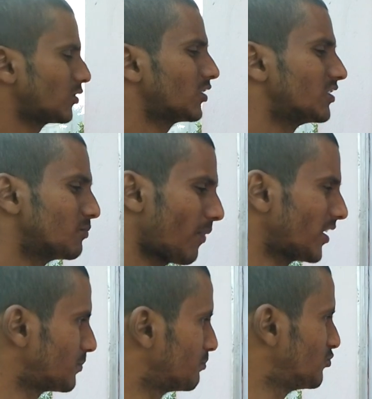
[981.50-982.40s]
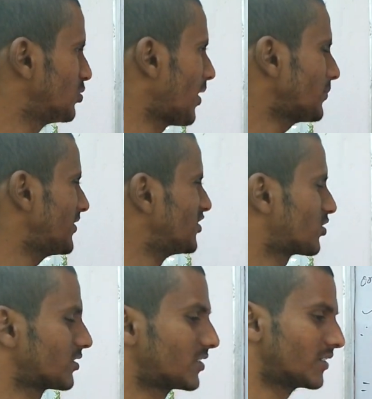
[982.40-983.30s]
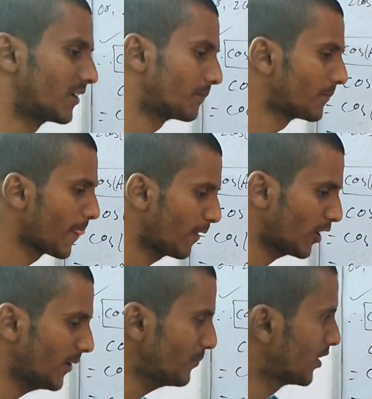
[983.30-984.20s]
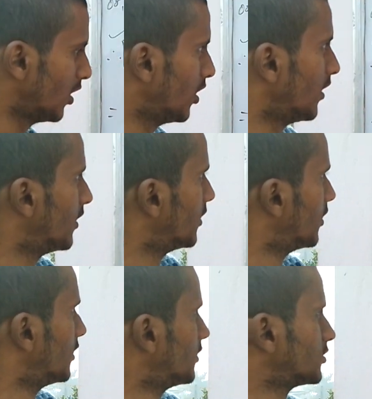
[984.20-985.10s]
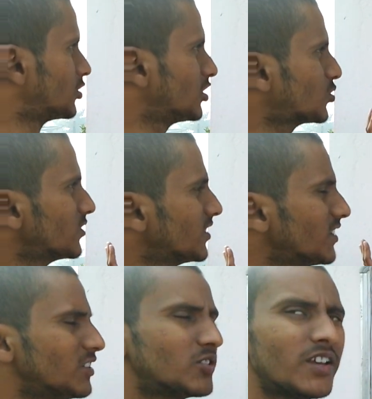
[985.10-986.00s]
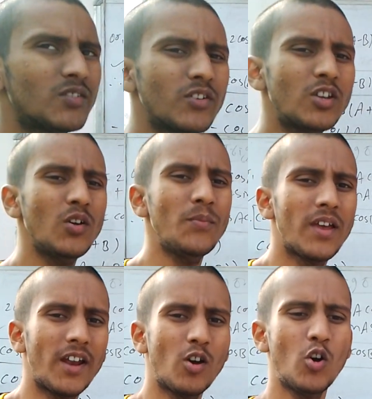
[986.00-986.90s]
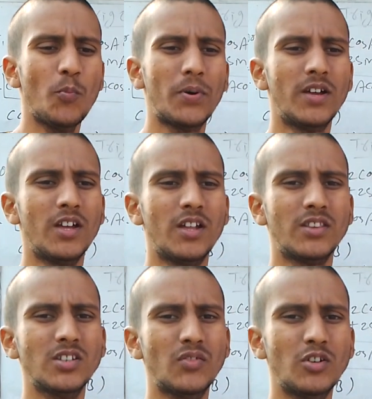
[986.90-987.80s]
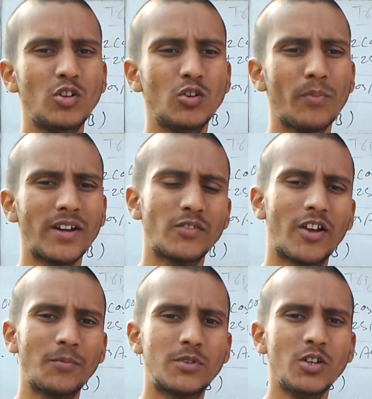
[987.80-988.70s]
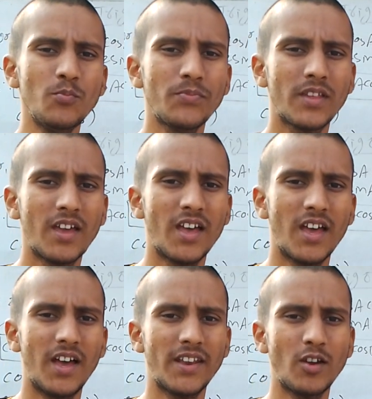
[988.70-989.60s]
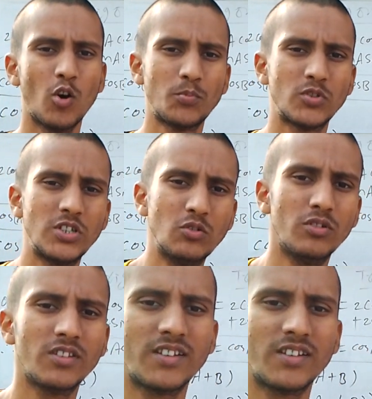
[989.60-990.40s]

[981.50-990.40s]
we might be interested in. Okay, so this was it in today's video, and I hope this video might have helped you, and I hope to see you in the